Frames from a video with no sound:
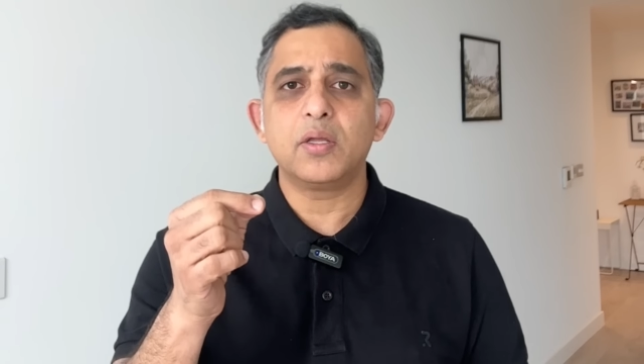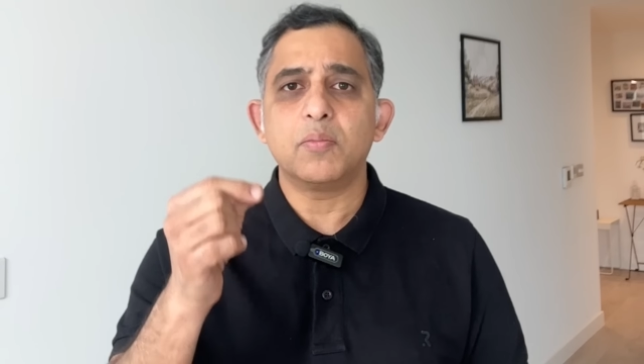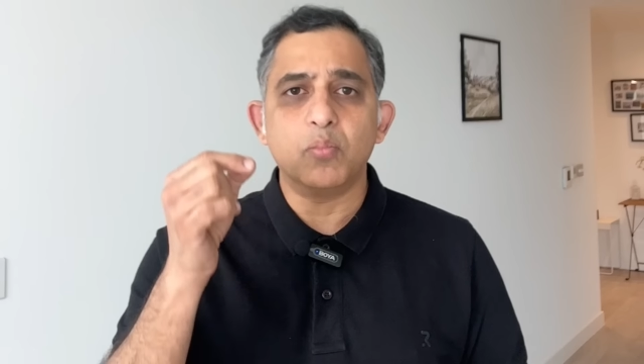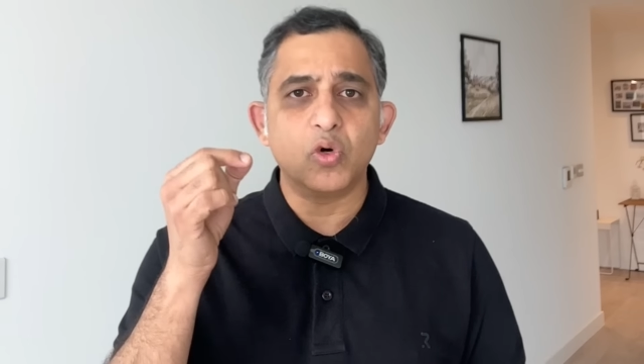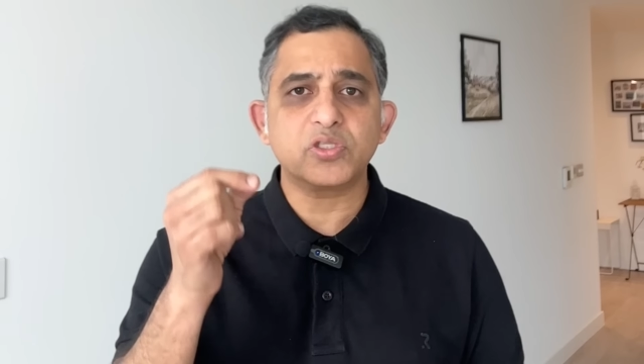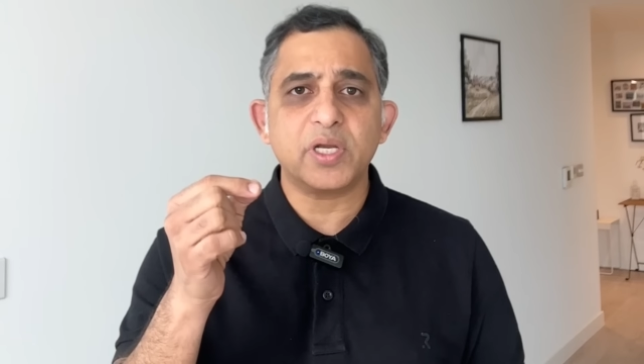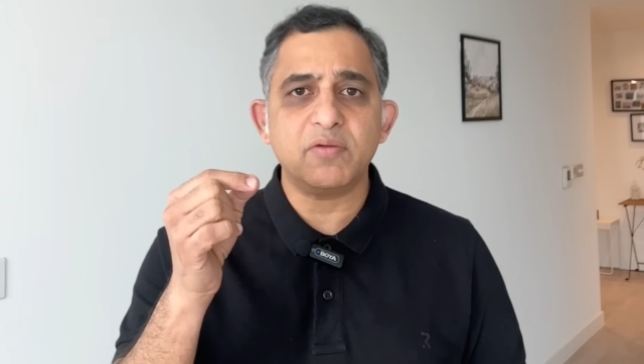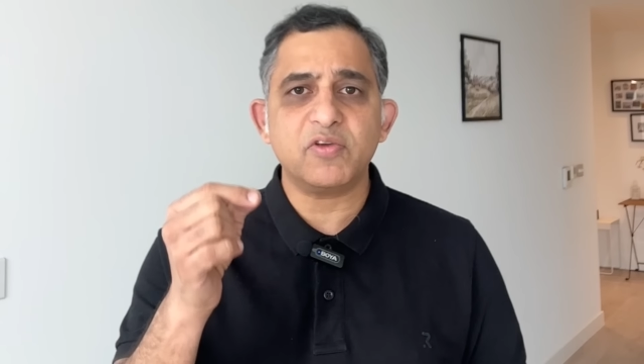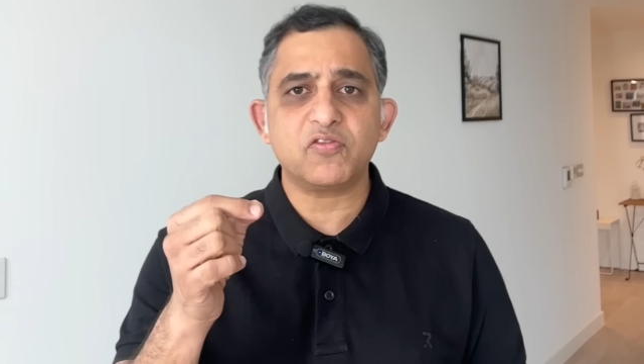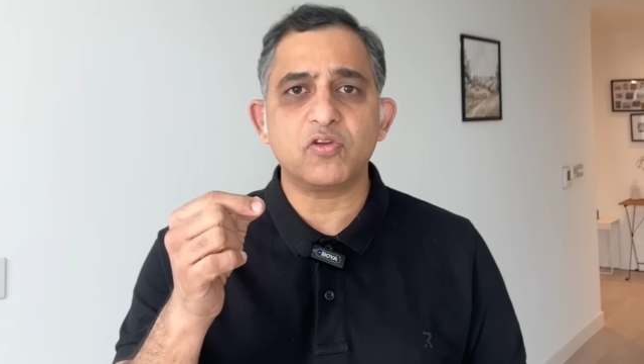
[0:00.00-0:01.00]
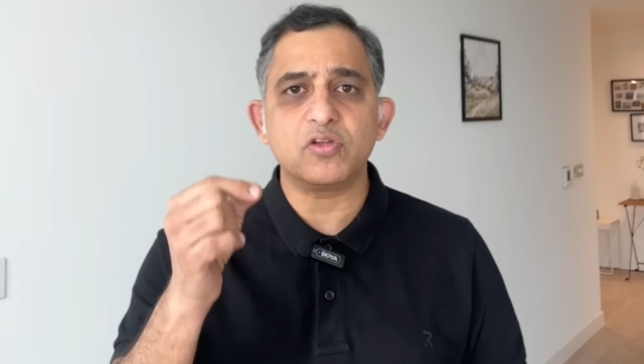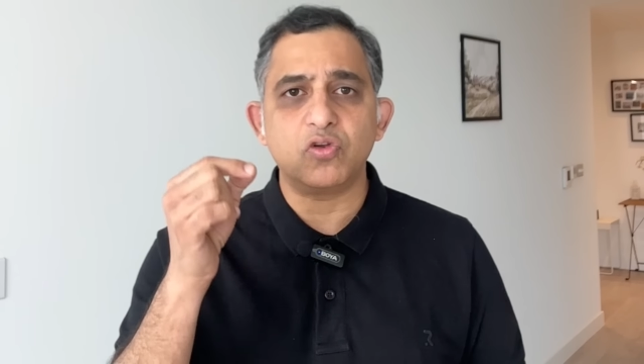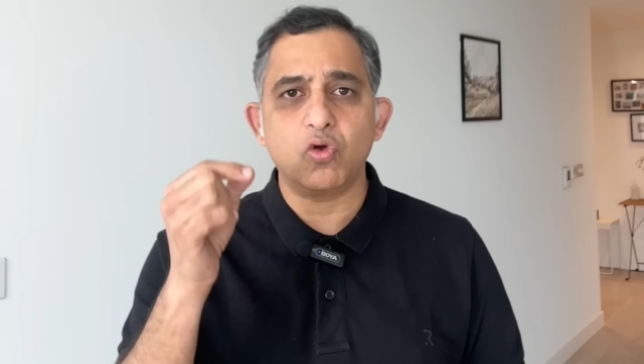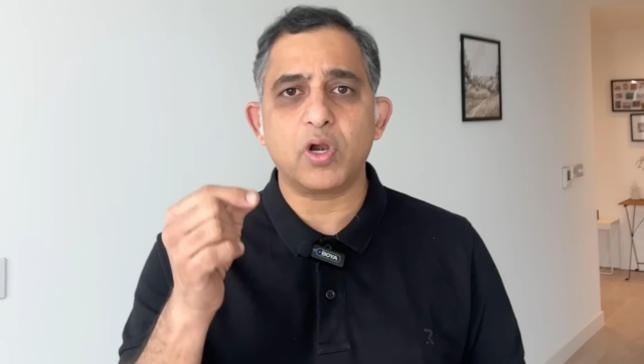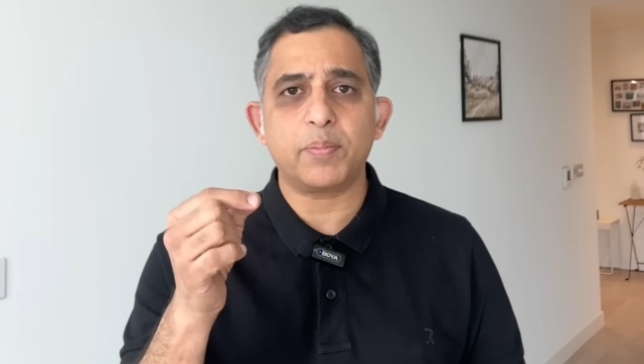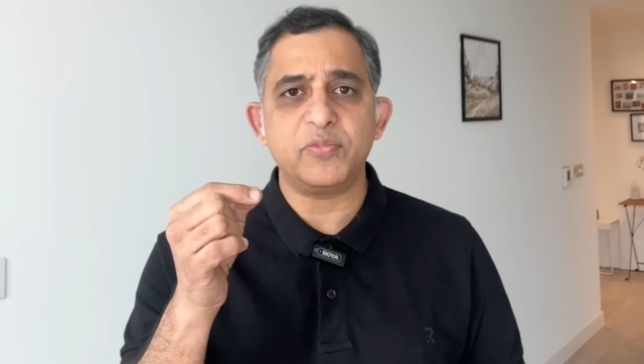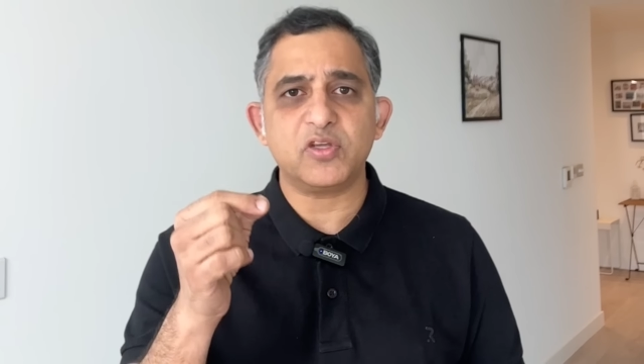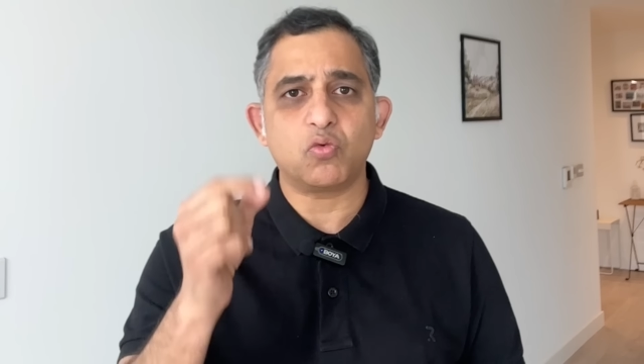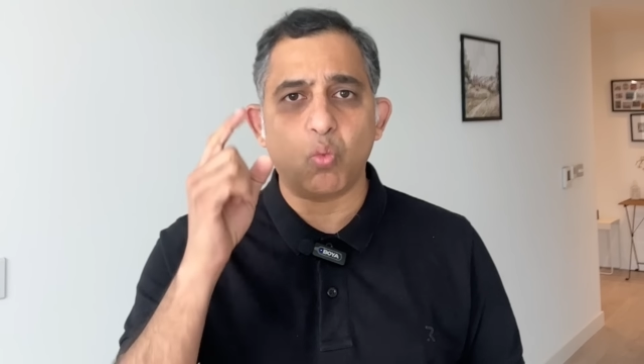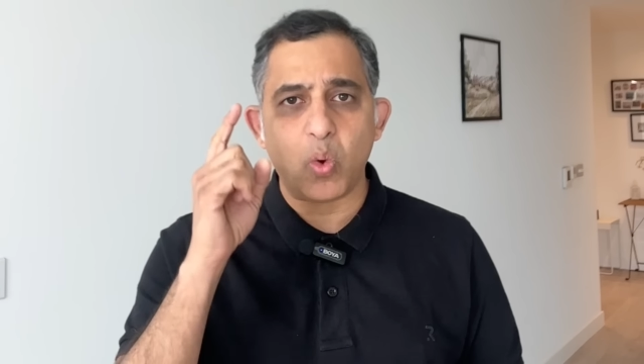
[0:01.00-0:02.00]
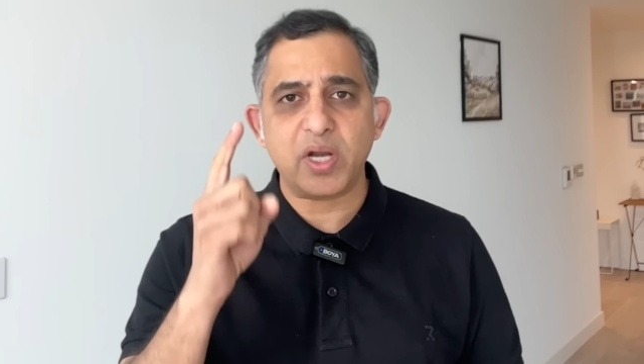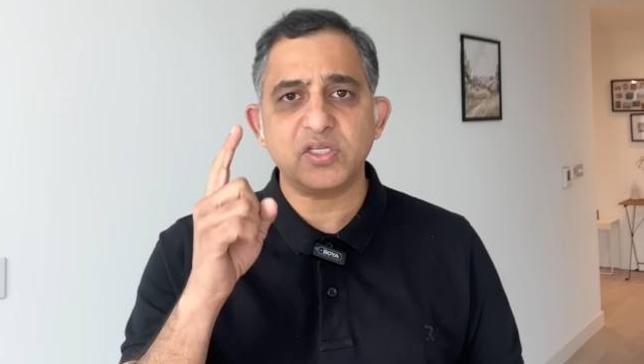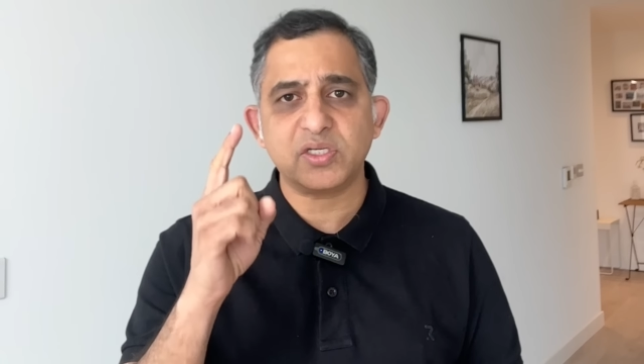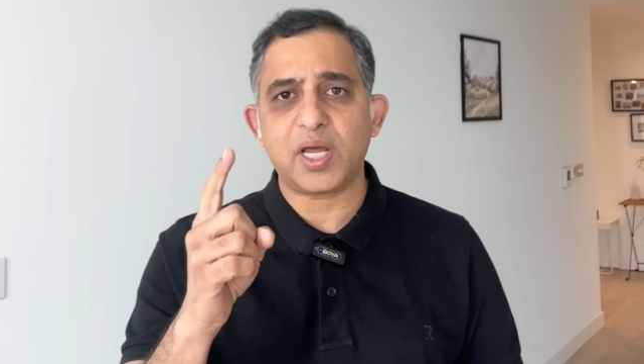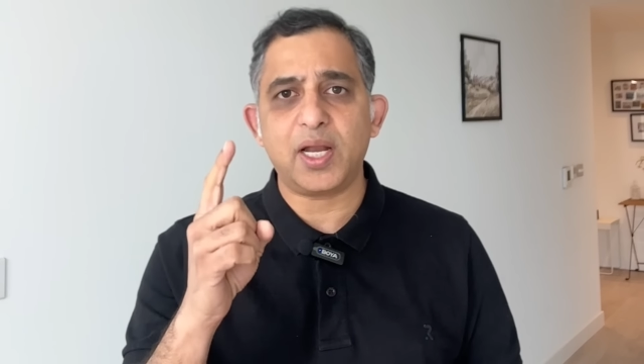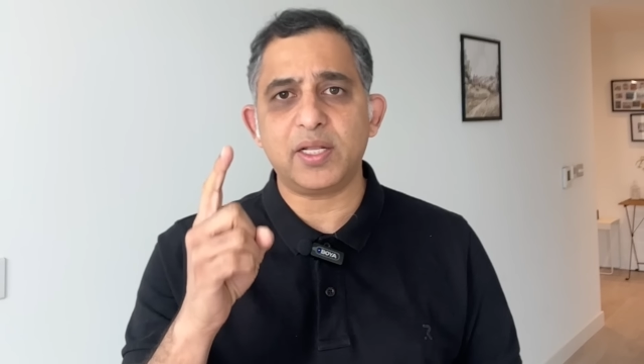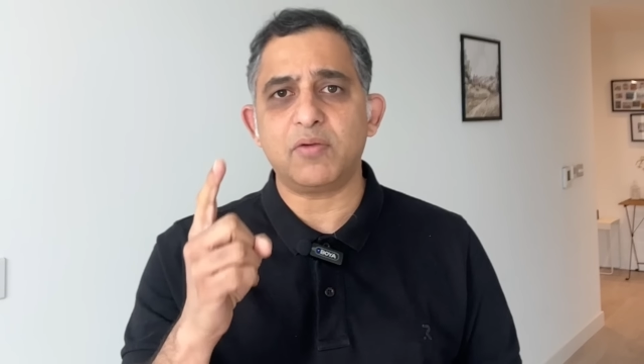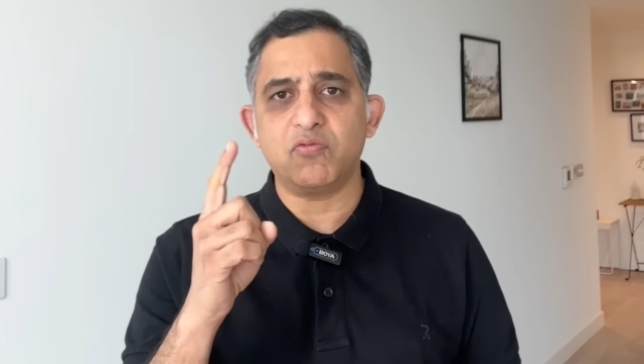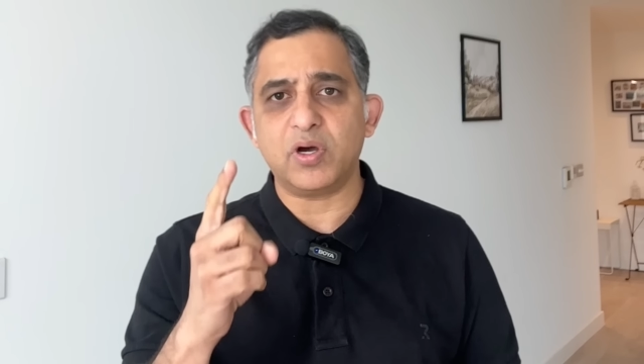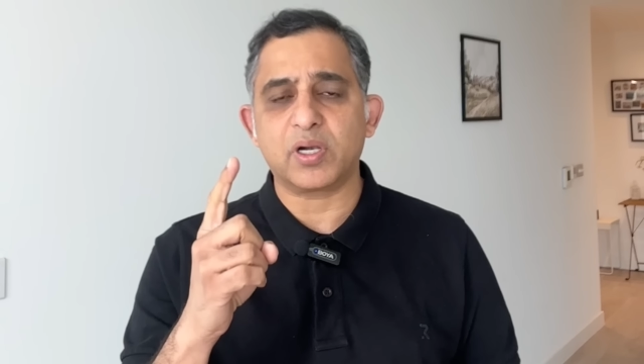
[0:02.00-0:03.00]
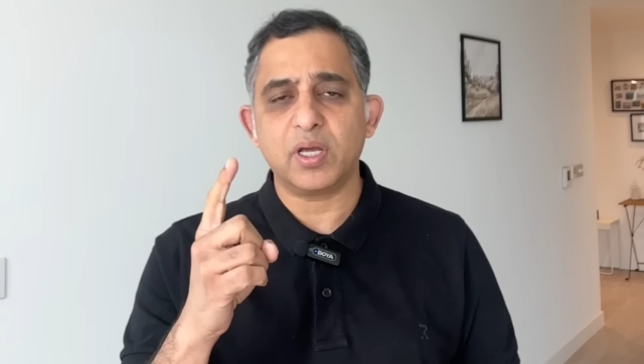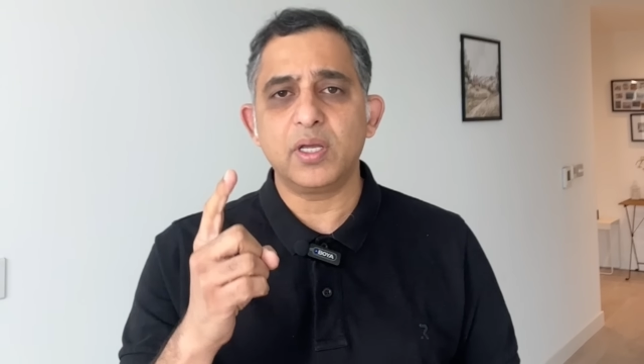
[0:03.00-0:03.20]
Most investors load up just one style that worked